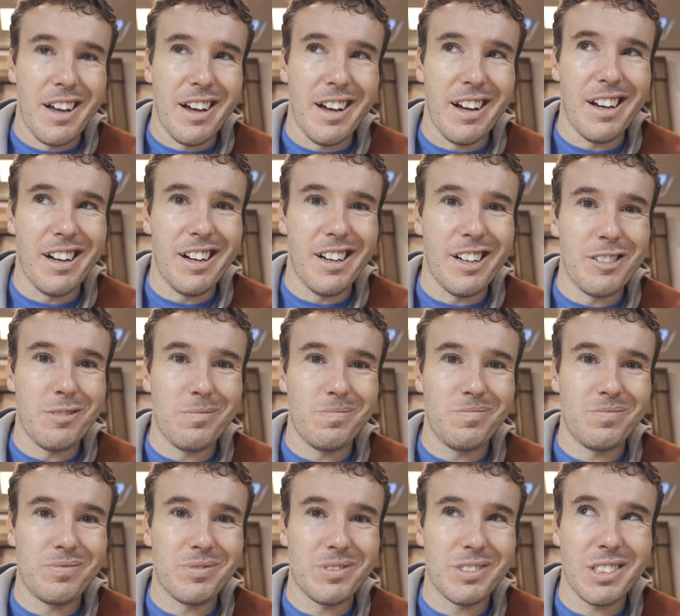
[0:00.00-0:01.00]

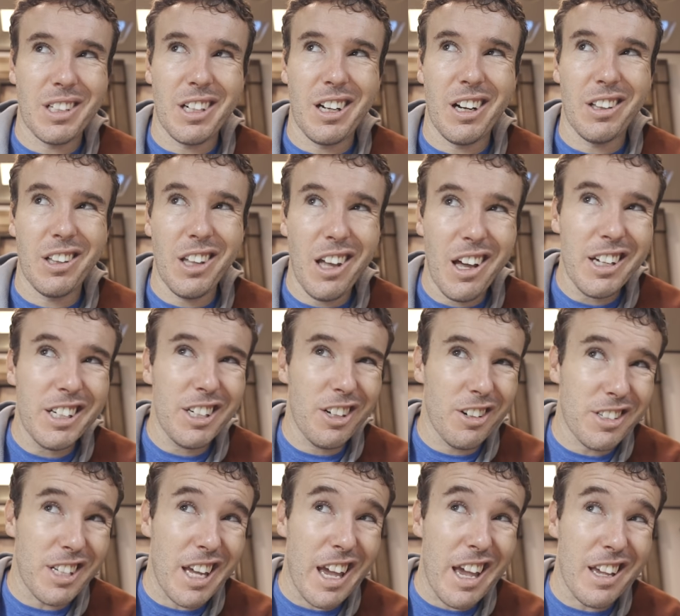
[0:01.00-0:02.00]
um, a lot of
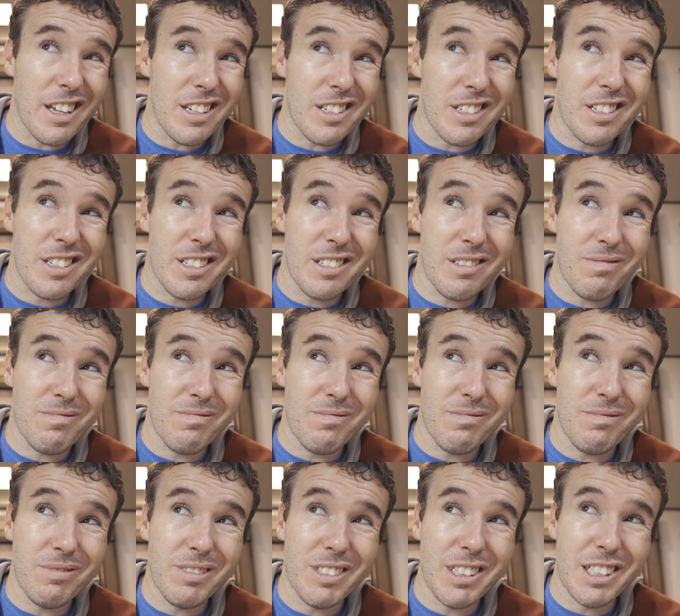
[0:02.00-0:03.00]
your days
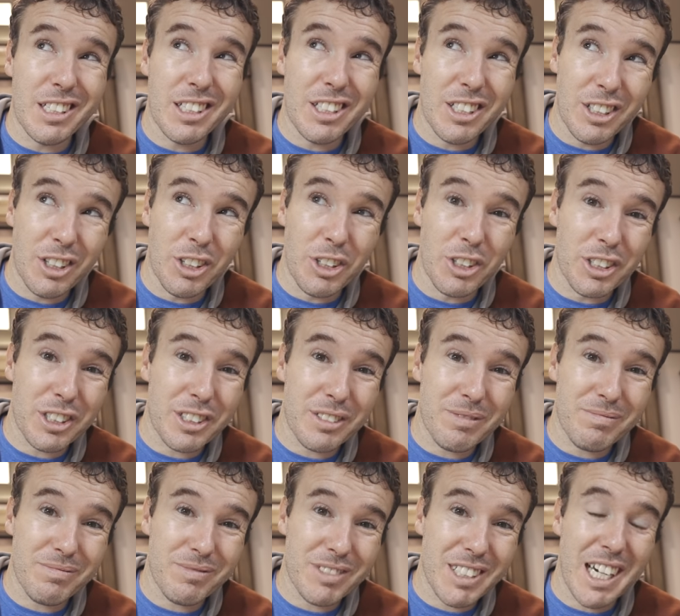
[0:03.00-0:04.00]
could look
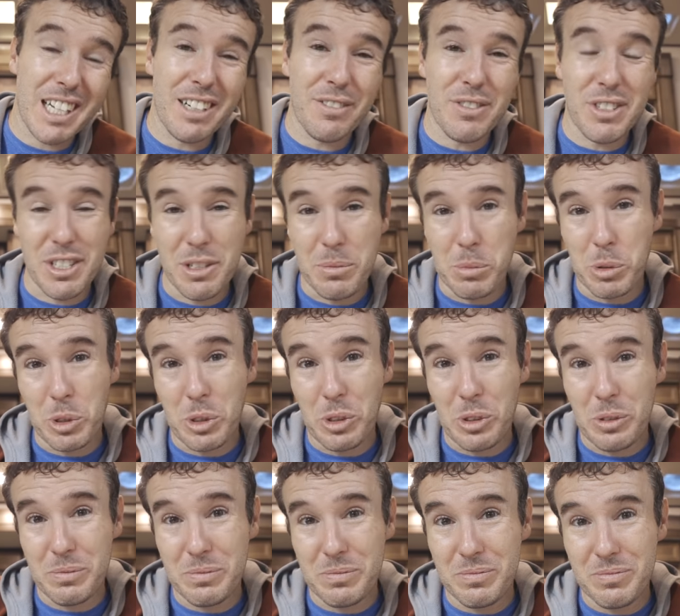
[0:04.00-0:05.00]
kind of similar